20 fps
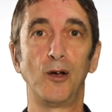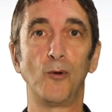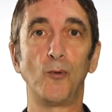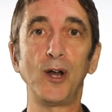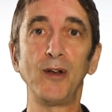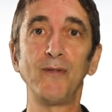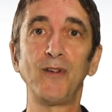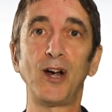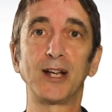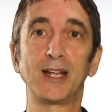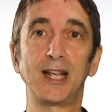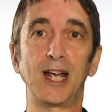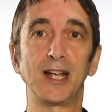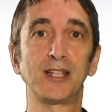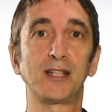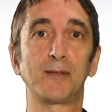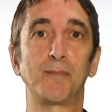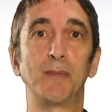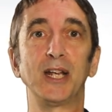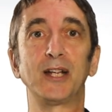One of our
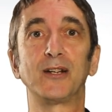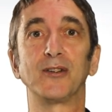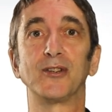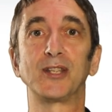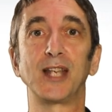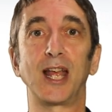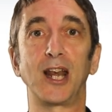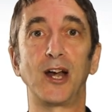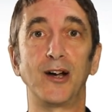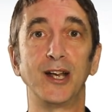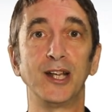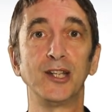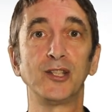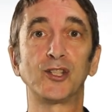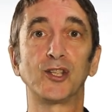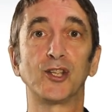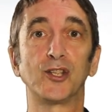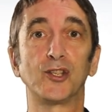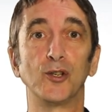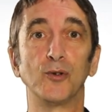guest speakers at our
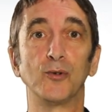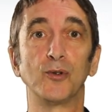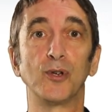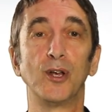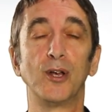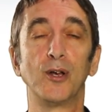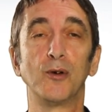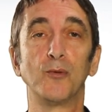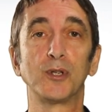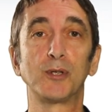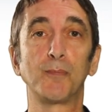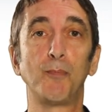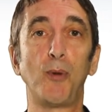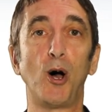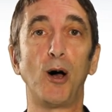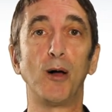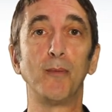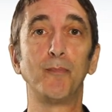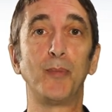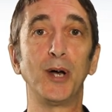institute was
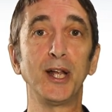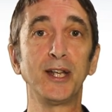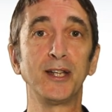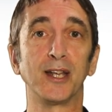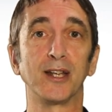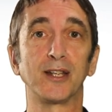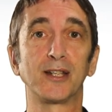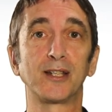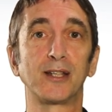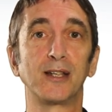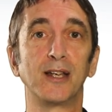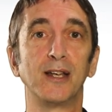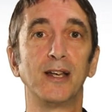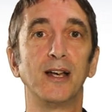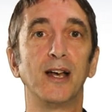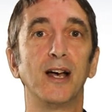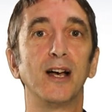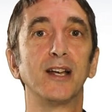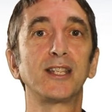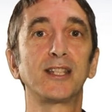Paul Budnitz,
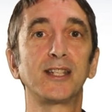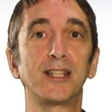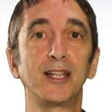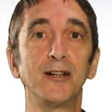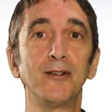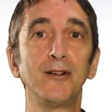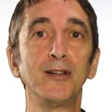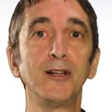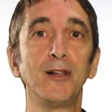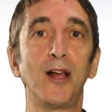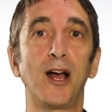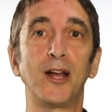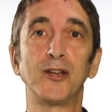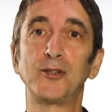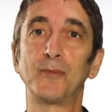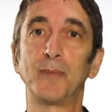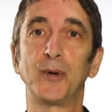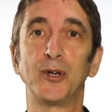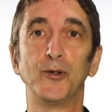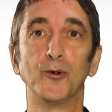a serial
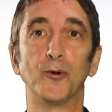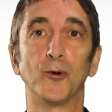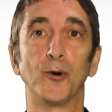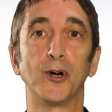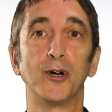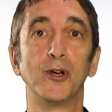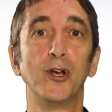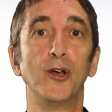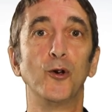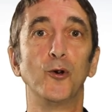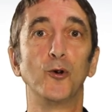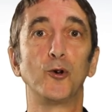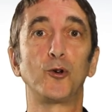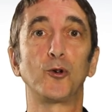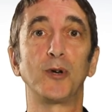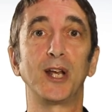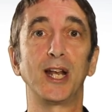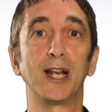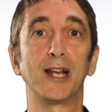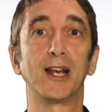entrepreneur who
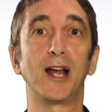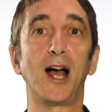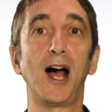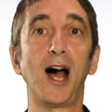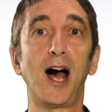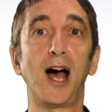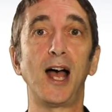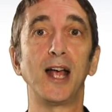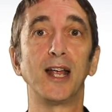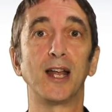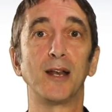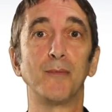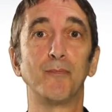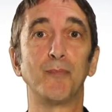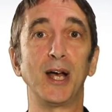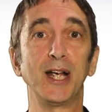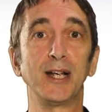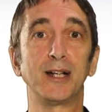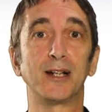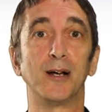created a
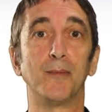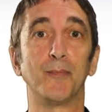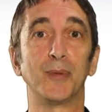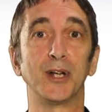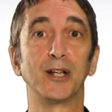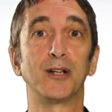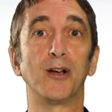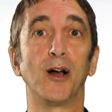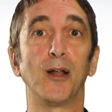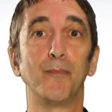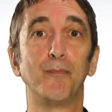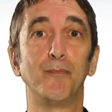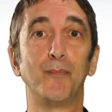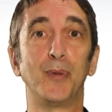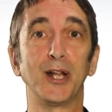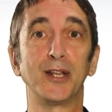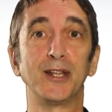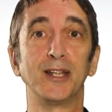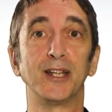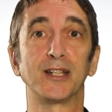high-end bike company called
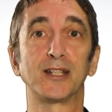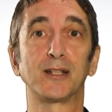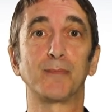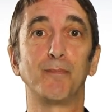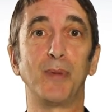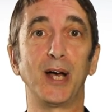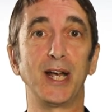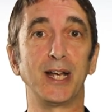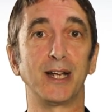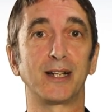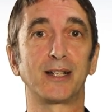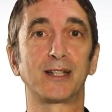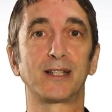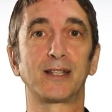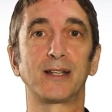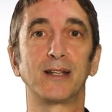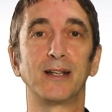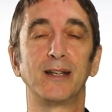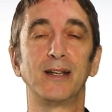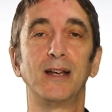Budnitz
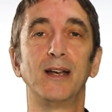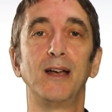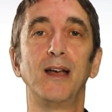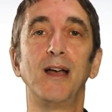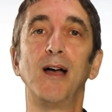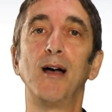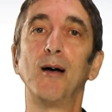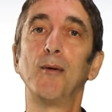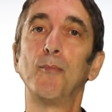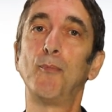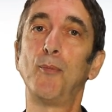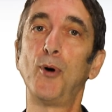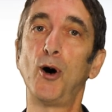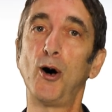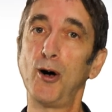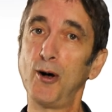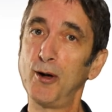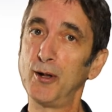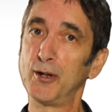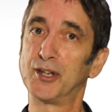Bikes.
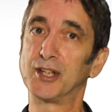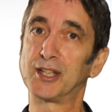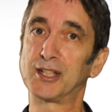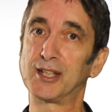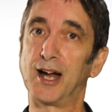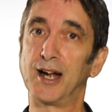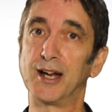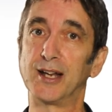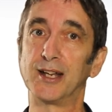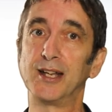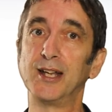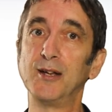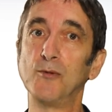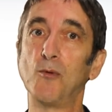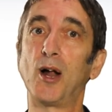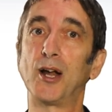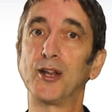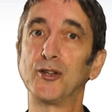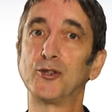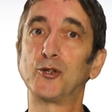Paul decided he
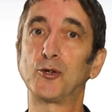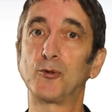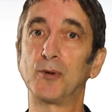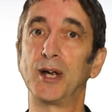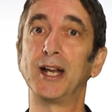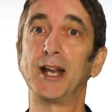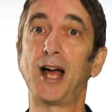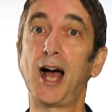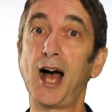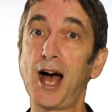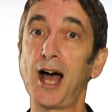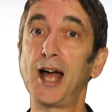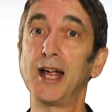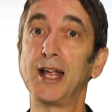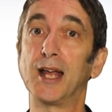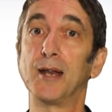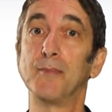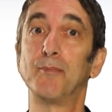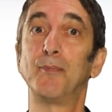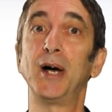wanted to create a
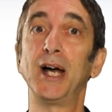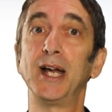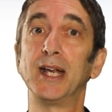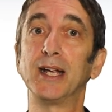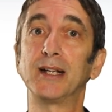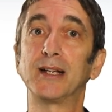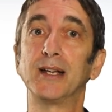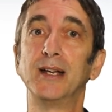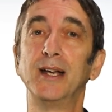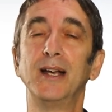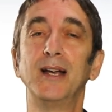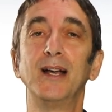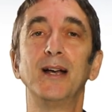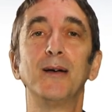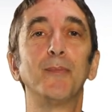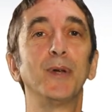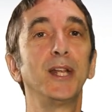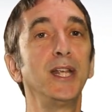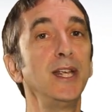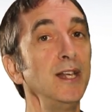high-end bike,
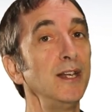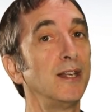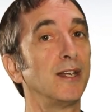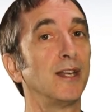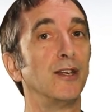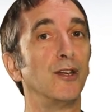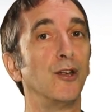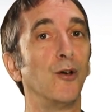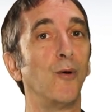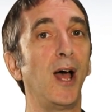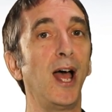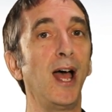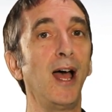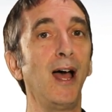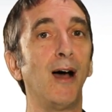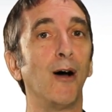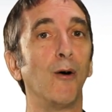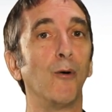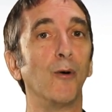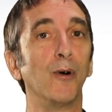but he didn't know
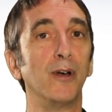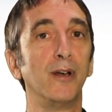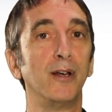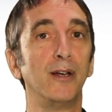how.